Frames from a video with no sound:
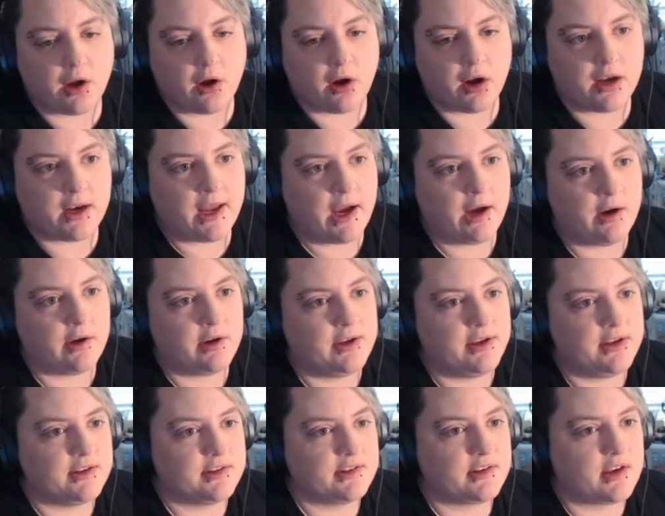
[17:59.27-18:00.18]
right now
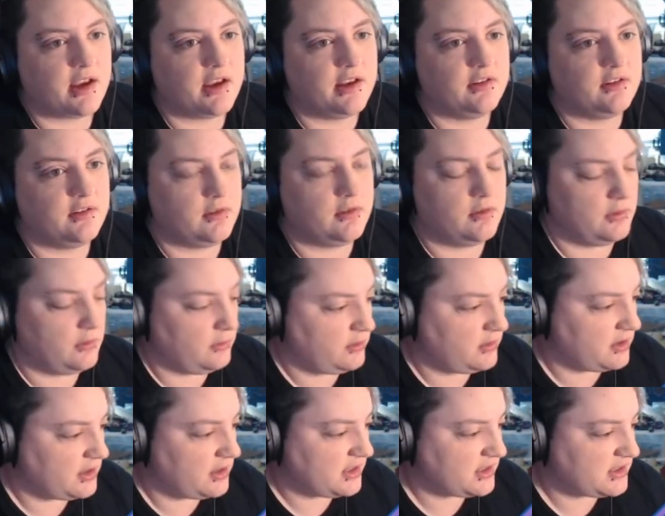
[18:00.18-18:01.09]
is I do
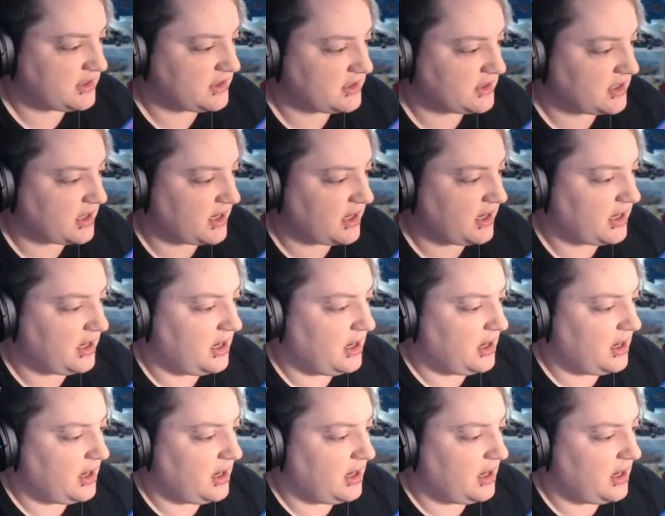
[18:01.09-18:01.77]
this. Is I